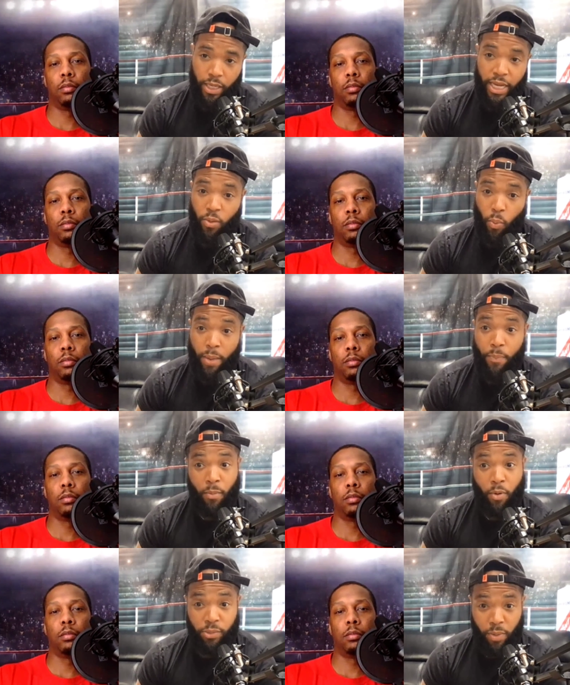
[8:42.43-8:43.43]
Speaker 1: uh, uh Inoue and
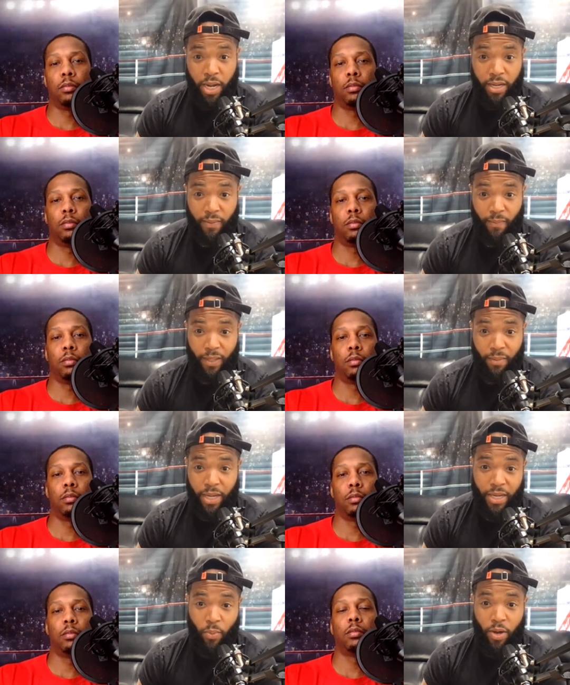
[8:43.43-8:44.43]
put him on his butt, put
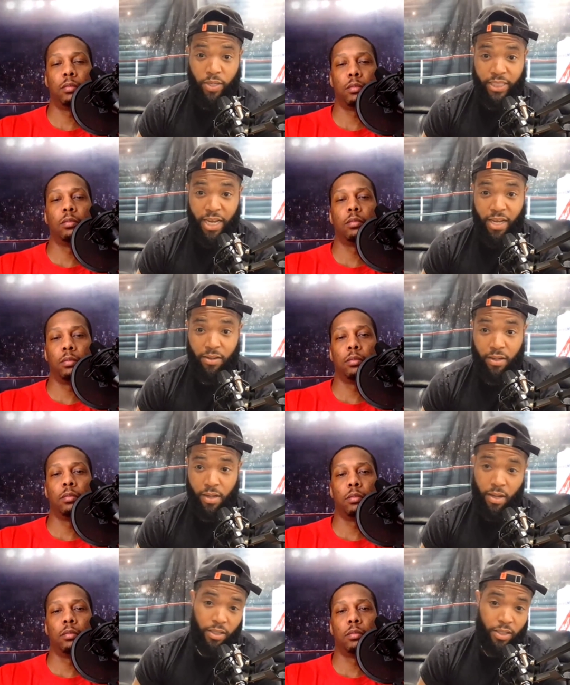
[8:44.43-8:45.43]
Inoue on his tail.
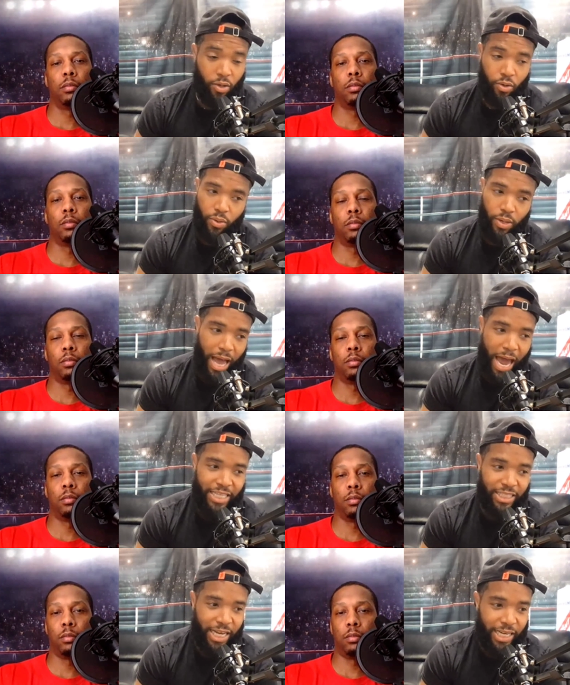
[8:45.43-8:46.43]
So I
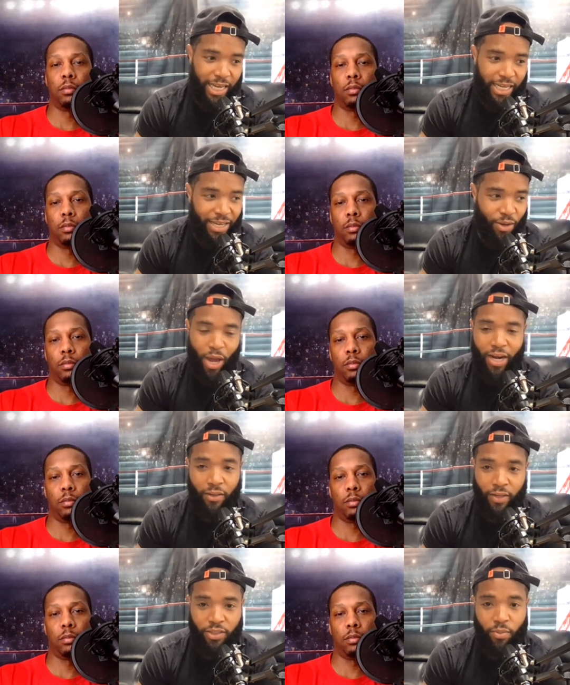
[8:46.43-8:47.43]
just think that he don't got
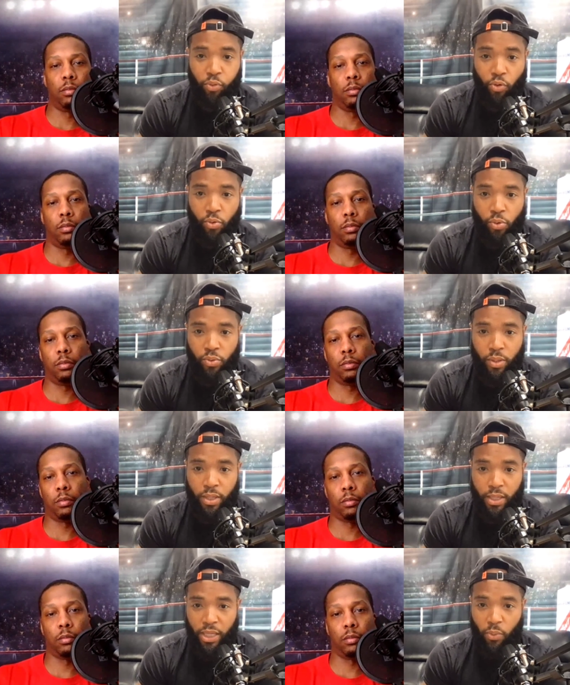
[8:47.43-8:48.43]
nothing else to prove.
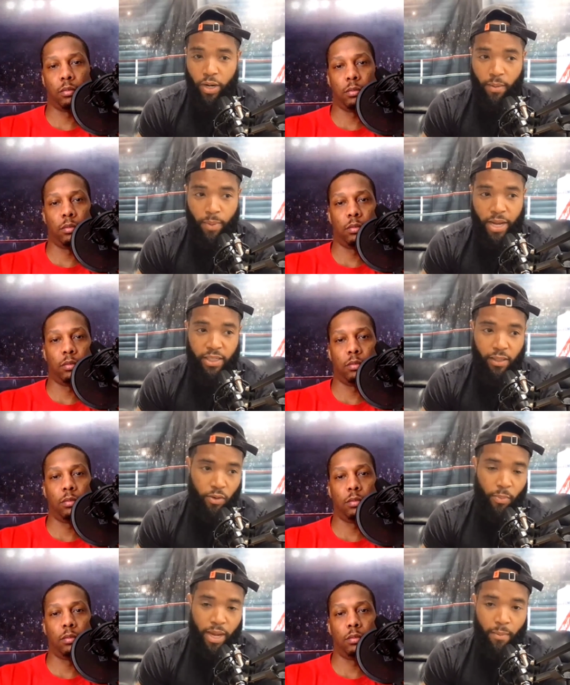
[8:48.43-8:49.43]
He one of the best
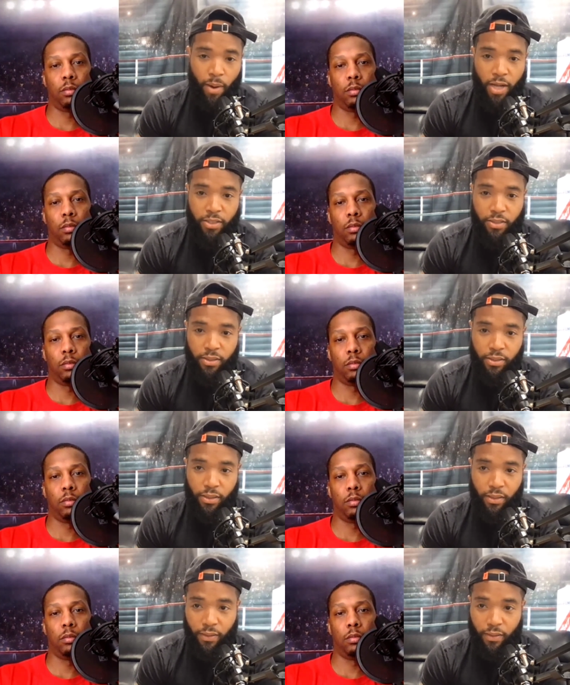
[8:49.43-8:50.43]
little man boxers,
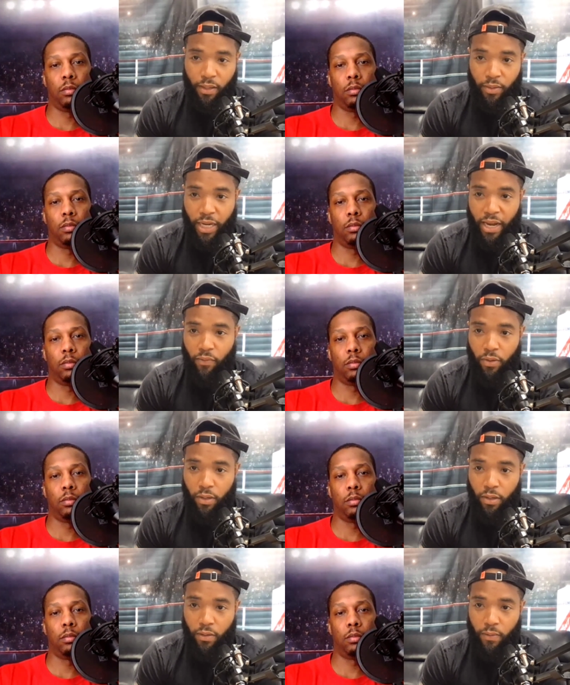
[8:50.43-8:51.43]
you know, to ever
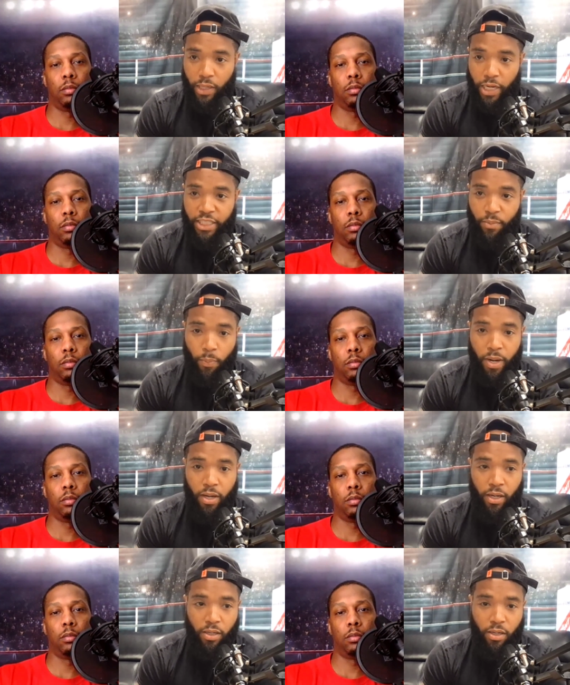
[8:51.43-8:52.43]
uh, lace up a pair
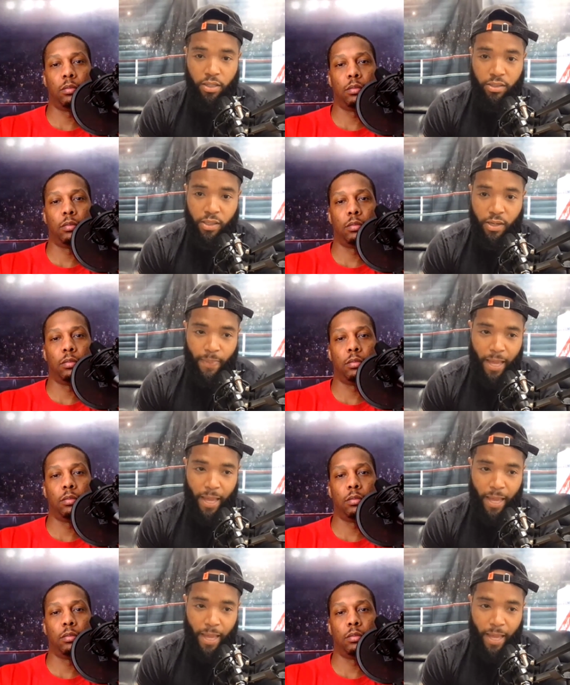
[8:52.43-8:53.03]
of gloves.